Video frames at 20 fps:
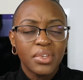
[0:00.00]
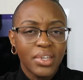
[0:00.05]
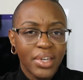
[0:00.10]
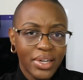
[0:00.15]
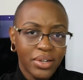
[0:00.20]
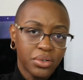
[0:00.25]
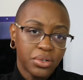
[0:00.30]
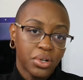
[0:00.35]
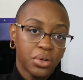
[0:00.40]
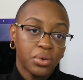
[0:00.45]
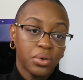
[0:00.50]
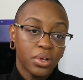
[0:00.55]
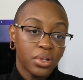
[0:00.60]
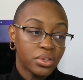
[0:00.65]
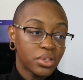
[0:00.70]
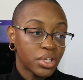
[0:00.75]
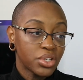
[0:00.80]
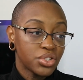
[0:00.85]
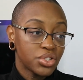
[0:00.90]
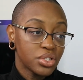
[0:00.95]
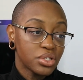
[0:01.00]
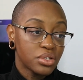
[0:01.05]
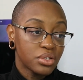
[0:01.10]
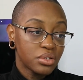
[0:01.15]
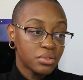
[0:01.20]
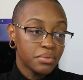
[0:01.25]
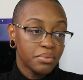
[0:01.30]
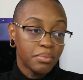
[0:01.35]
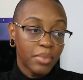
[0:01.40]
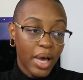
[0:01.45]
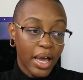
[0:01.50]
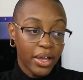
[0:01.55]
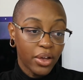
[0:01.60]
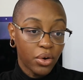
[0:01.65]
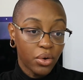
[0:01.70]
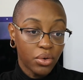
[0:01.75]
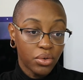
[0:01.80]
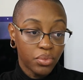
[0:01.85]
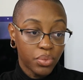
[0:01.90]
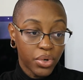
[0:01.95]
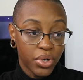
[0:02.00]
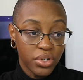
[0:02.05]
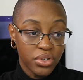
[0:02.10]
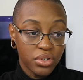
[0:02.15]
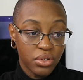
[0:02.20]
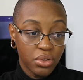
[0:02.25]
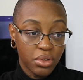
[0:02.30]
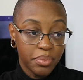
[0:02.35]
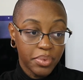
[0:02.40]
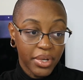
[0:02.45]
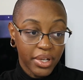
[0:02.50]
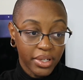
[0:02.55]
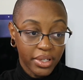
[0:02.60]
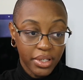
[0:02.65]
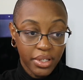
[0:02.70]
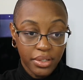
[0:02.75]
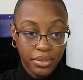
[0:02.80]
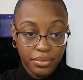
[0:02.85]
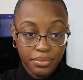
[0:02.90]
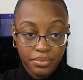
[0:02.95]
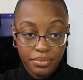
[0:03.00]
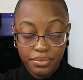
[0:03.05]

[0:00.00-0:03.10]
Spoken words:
I don't know. That's just my own personal opinion.